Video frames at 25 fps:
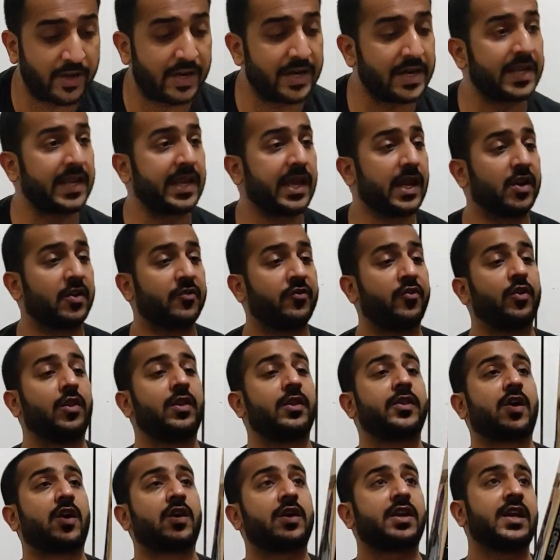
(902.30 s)
very
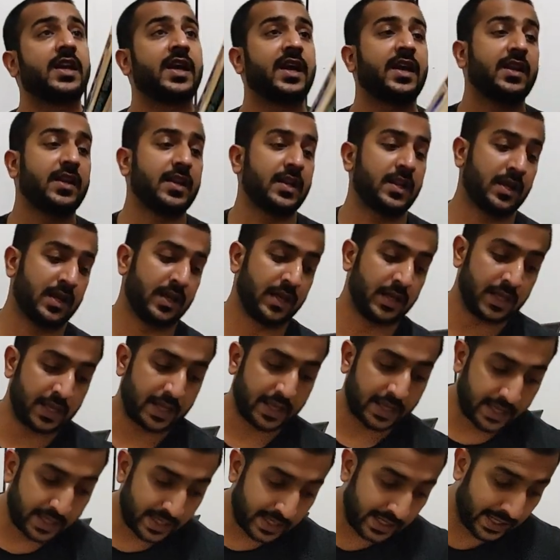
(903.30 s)
careful knocking in
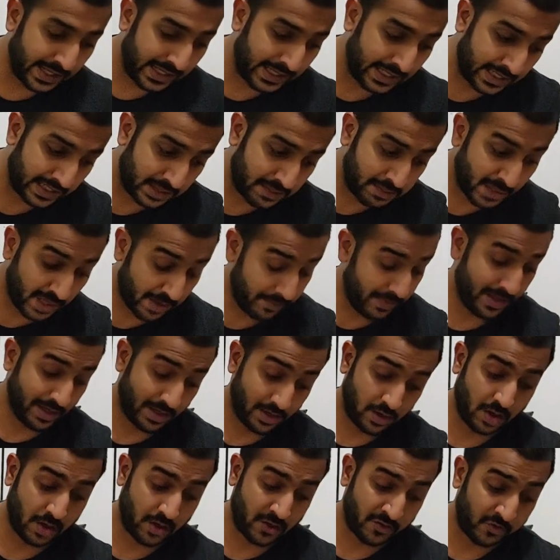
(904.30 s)
and maybe
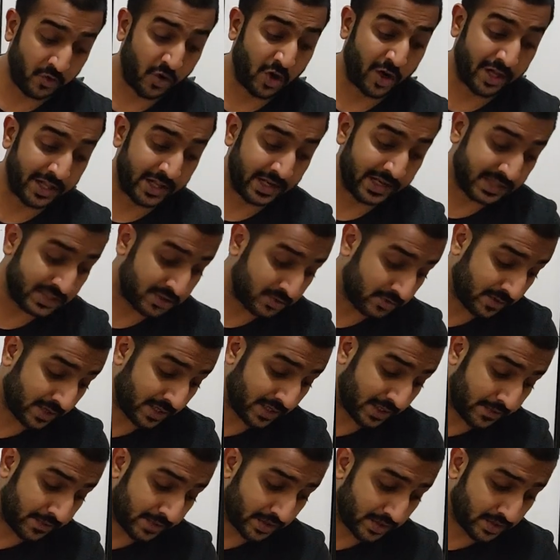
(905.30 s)
a lot of oil as
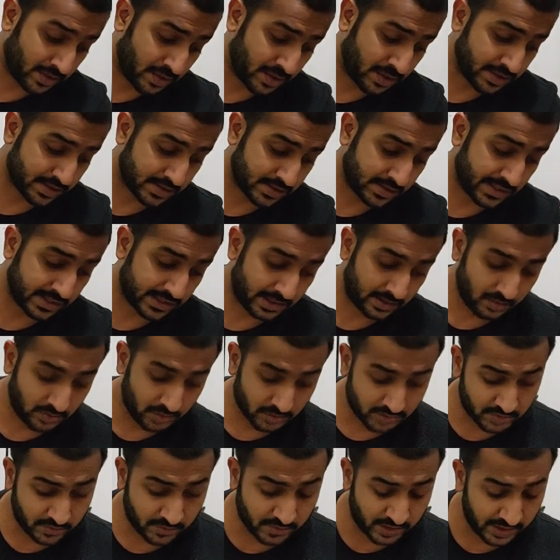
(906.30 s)
well, because it
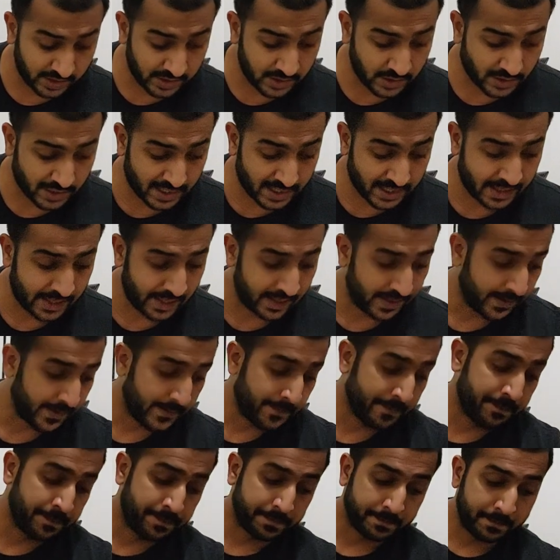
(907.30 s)
looks very dry.
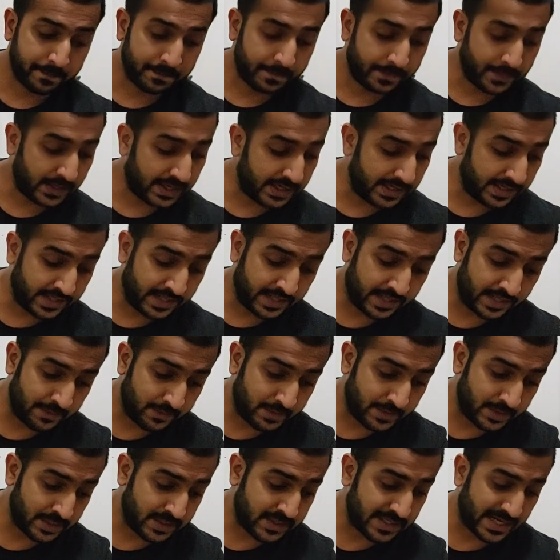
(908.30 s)

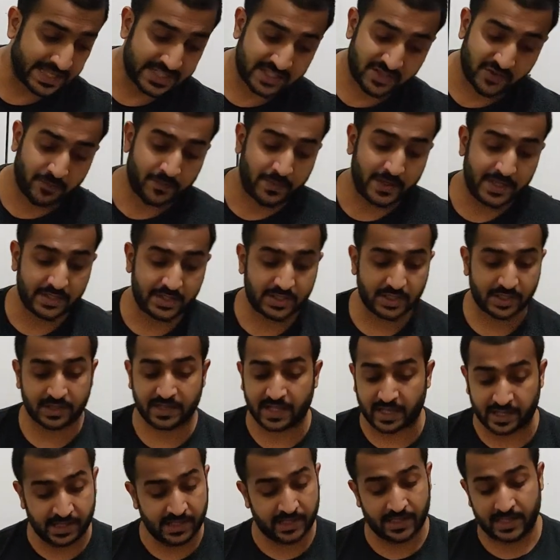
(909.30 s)
And with the signs of
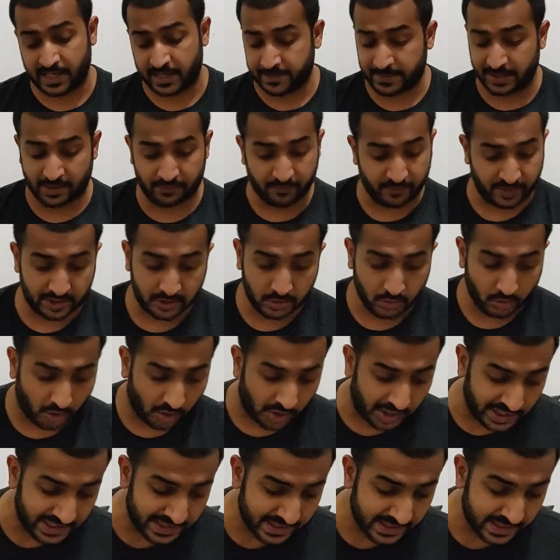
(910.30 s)
bleaching, I mean, when you
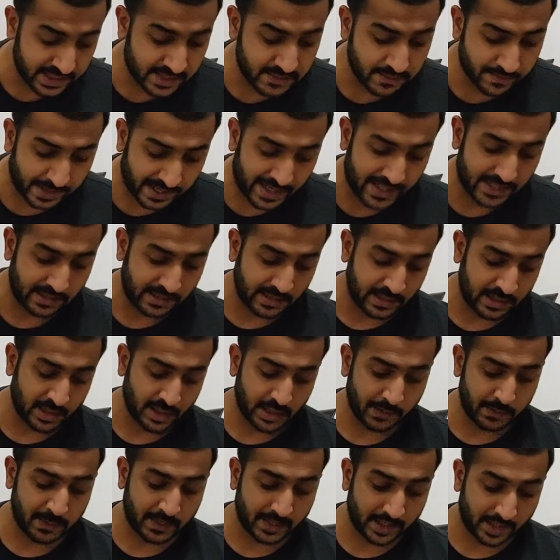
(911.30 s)
oil this bat, it
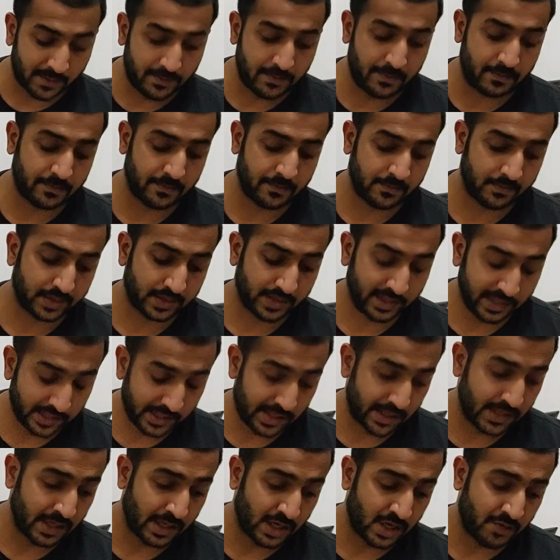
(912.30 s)
will become
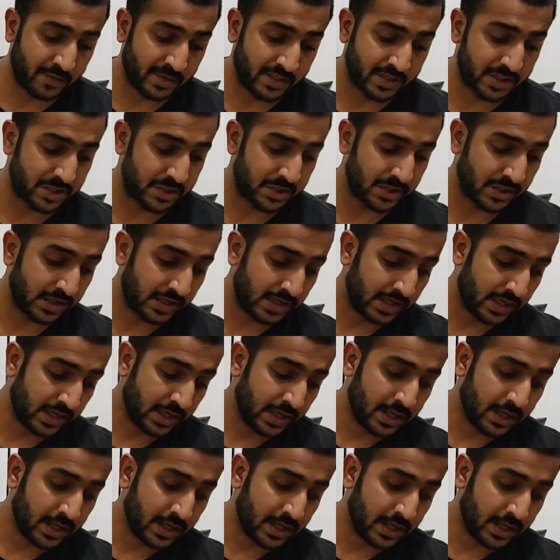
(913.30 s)
clear how much